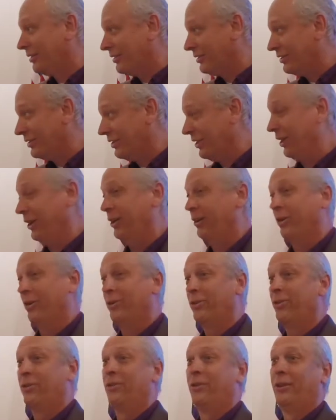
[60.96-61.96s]

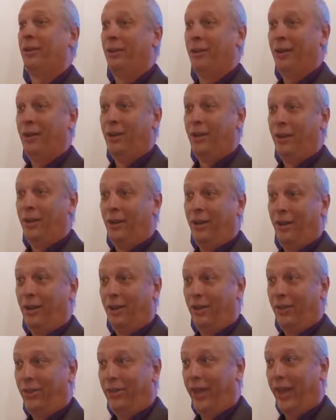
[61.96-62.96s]
singers
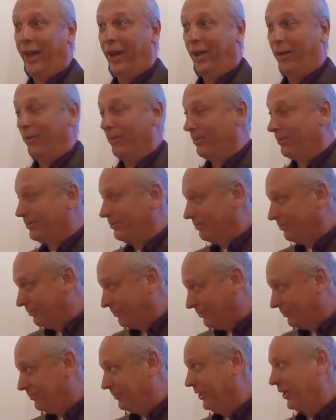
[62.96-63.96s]
The
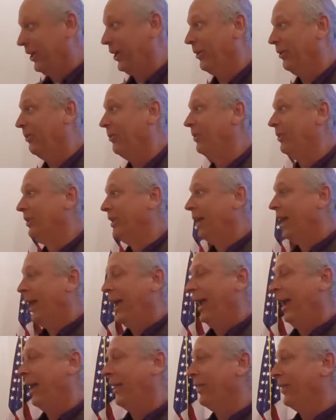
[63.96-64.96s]
you know,
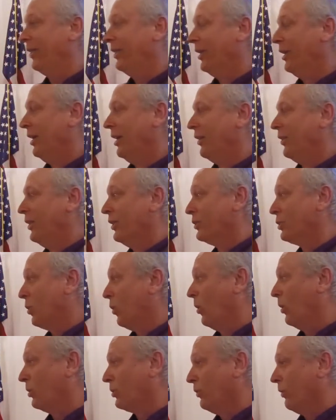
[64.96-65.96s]
and this
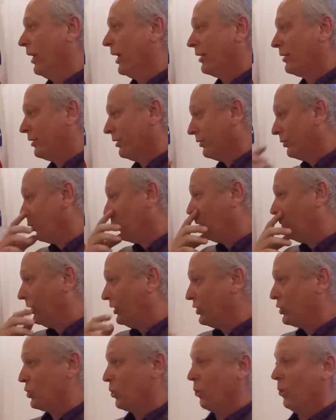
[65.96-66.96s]
choral director,
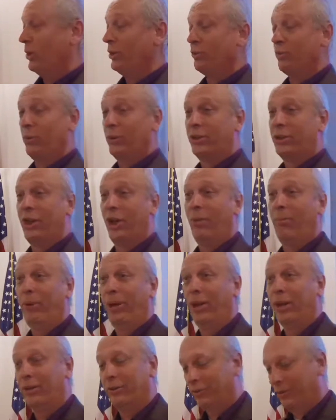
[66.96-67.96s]
Norman Choice, would come
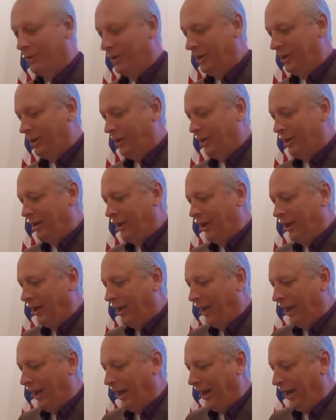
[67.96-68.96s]
in
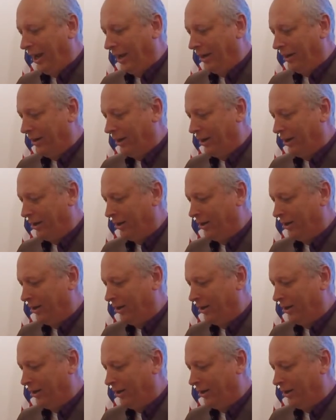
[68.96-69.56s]
and